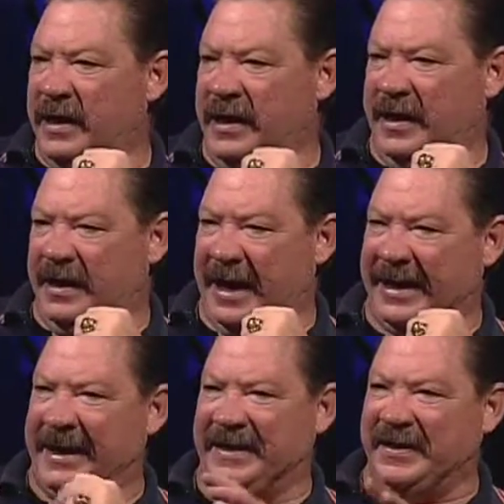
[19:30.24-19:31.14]
and
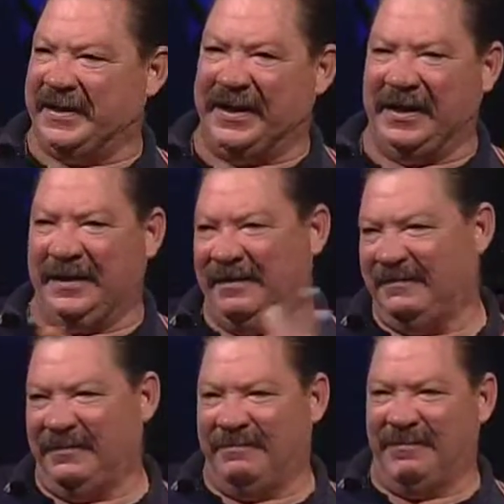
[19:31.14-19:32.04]
I get to see
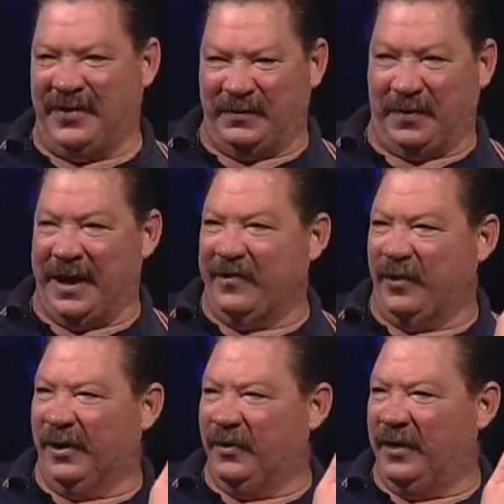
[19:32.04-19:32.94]
the parade
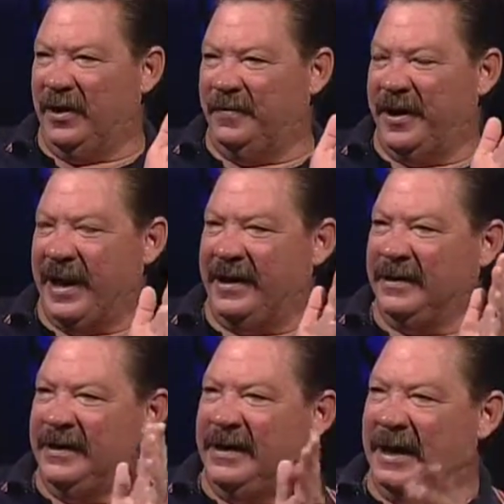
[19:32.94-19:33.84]
really well. But I
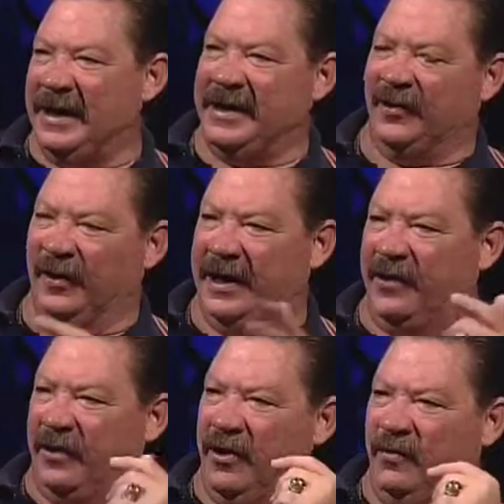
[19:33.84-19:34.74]
I hear
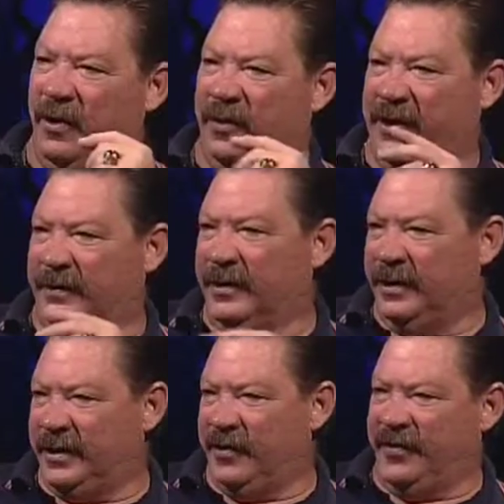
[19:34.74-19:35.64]
later on when we
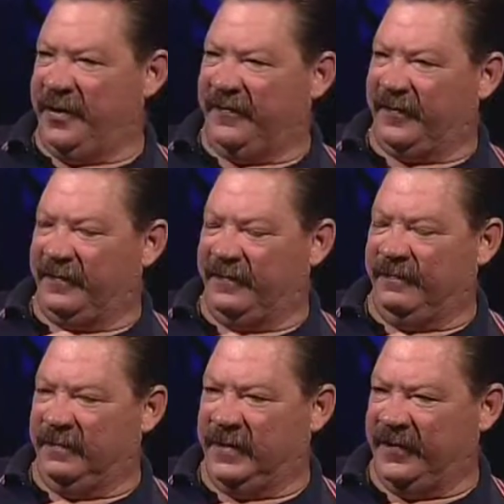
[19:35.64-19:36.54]
go to the different
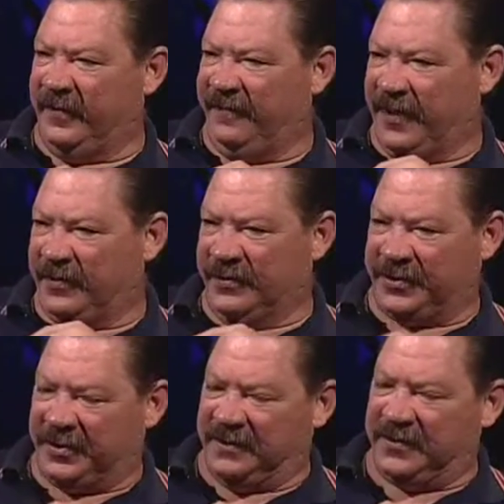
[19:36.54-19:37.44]
different veteran
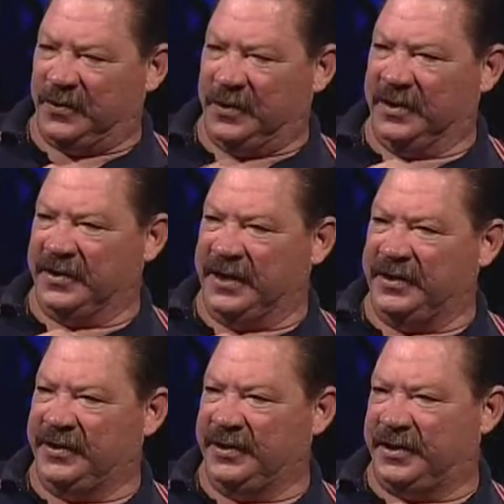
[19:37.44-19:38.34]
service
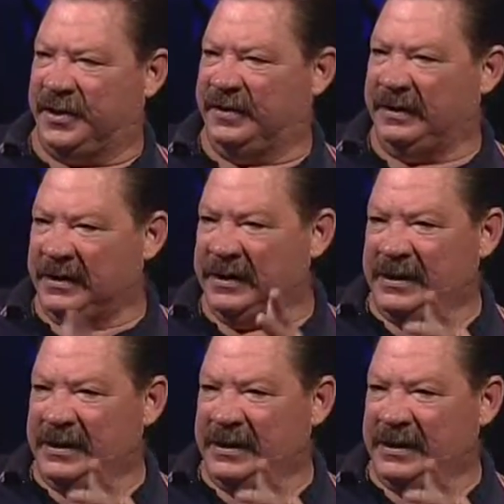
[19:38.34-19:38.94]
organizations to